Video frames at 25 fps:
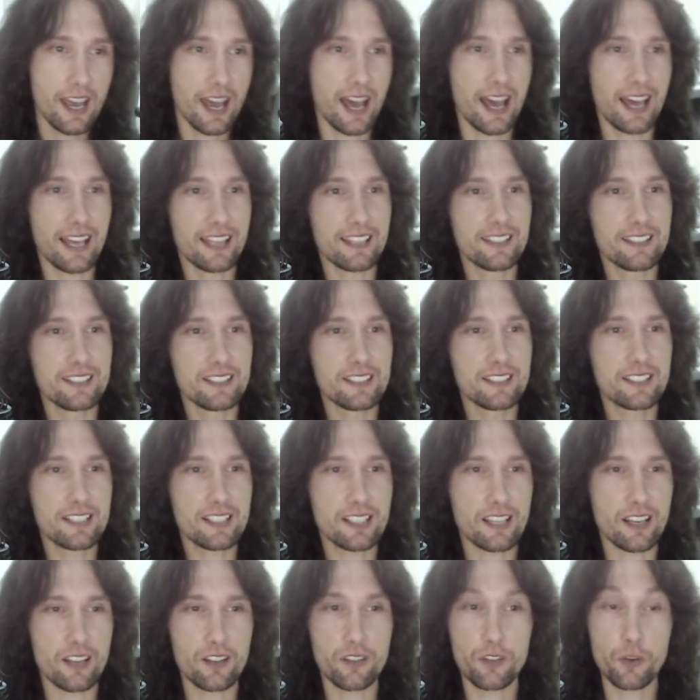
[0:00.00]
And
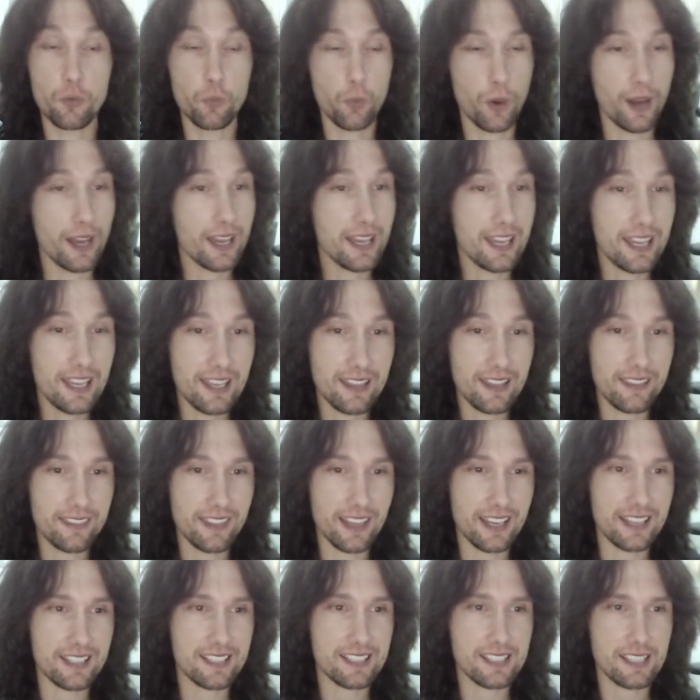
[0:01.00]
the way
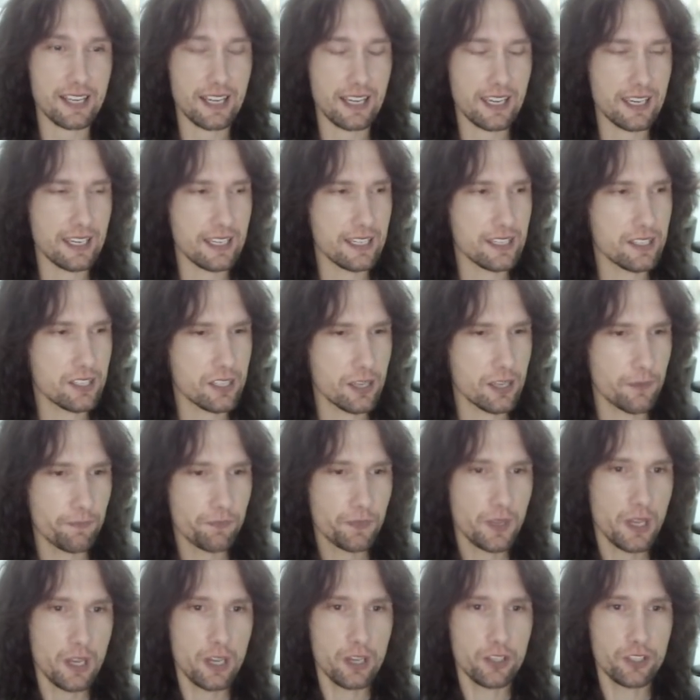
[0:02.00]
that he's
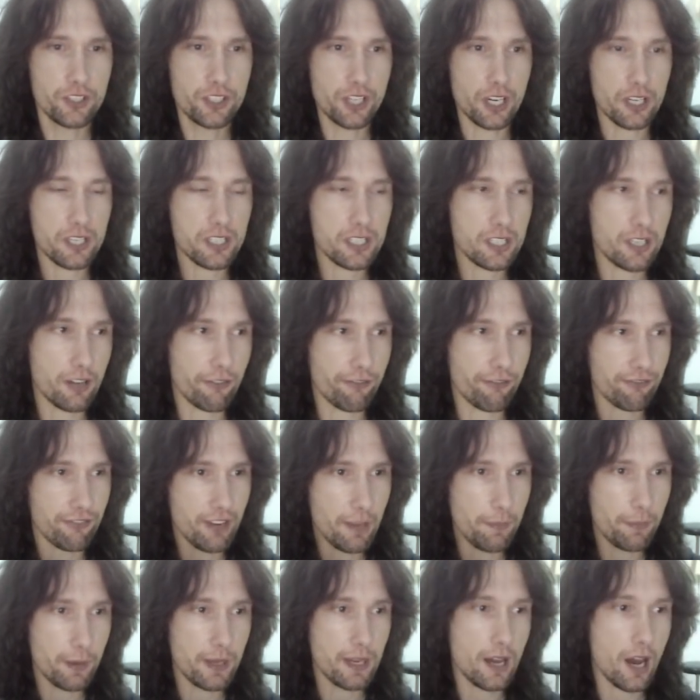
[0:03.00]
just
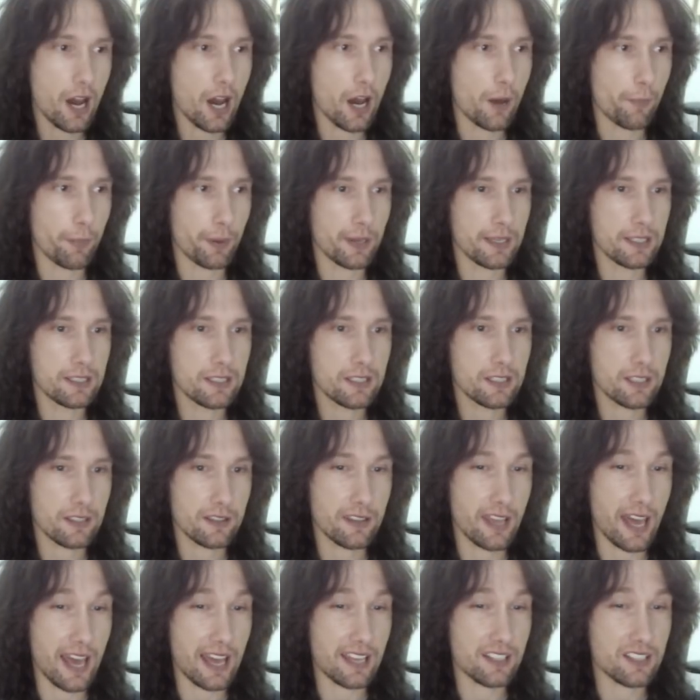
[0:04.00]
flipping up into
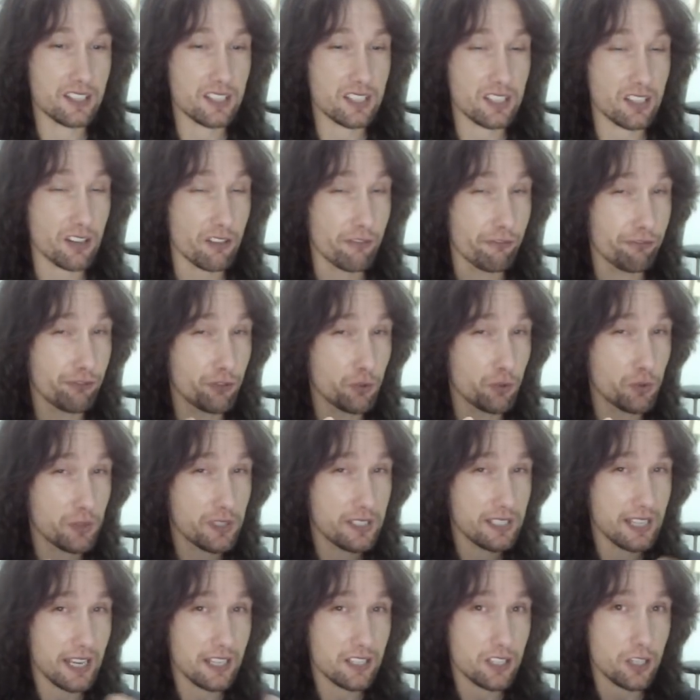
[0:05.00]
that
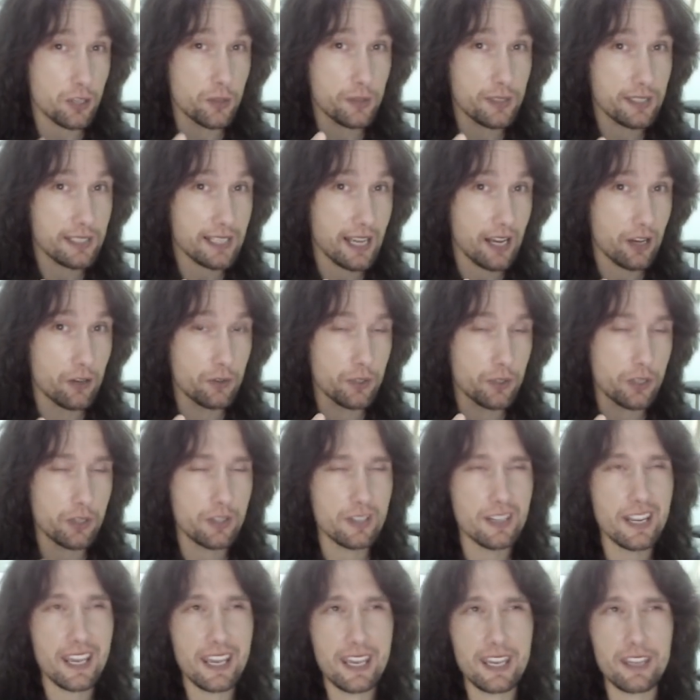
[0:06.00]
falsetto sound, you
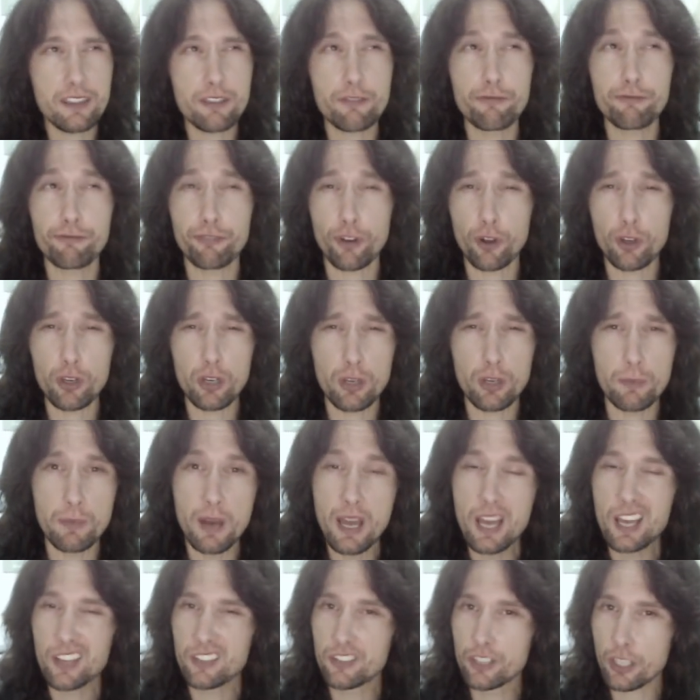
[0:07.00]
can hear the volume
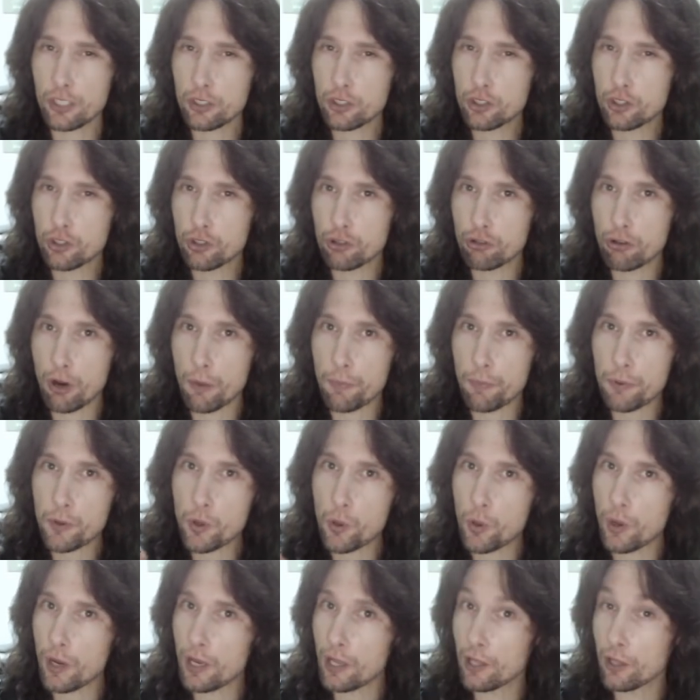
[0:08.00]
does drop
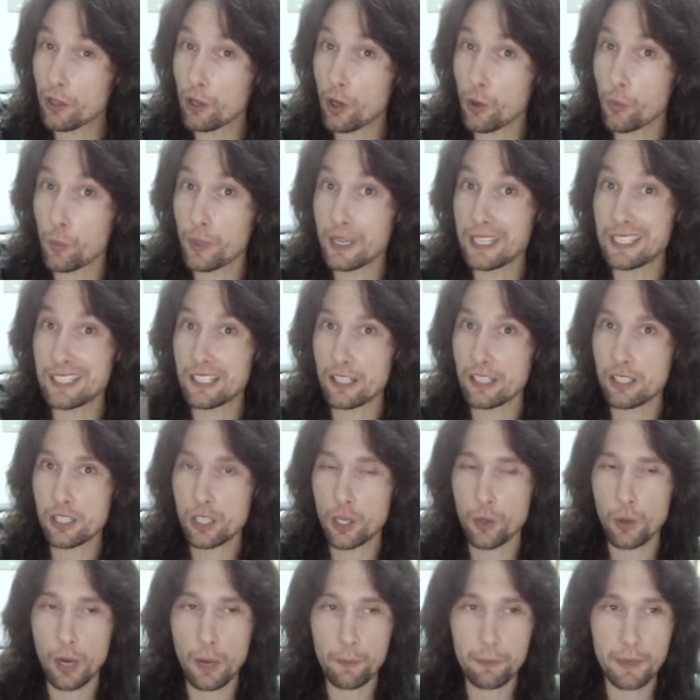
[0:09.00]
quite a lot when he does
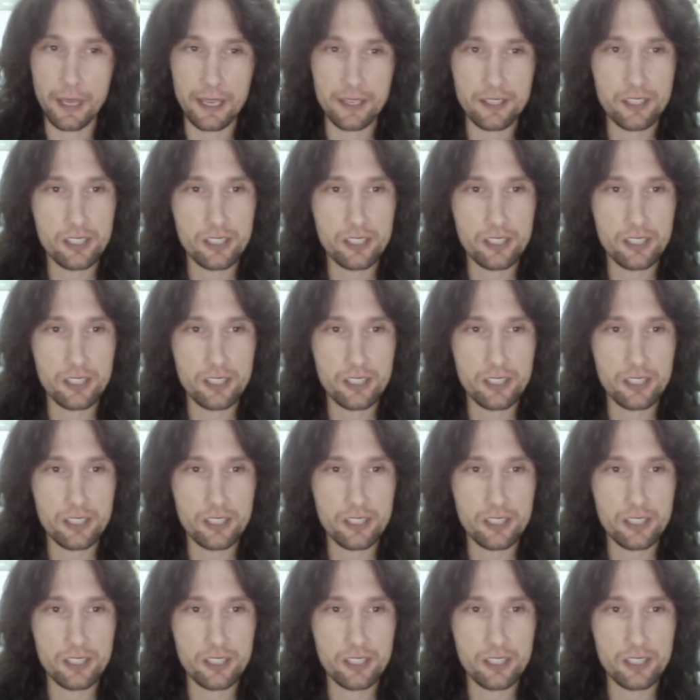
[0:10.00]
go up there.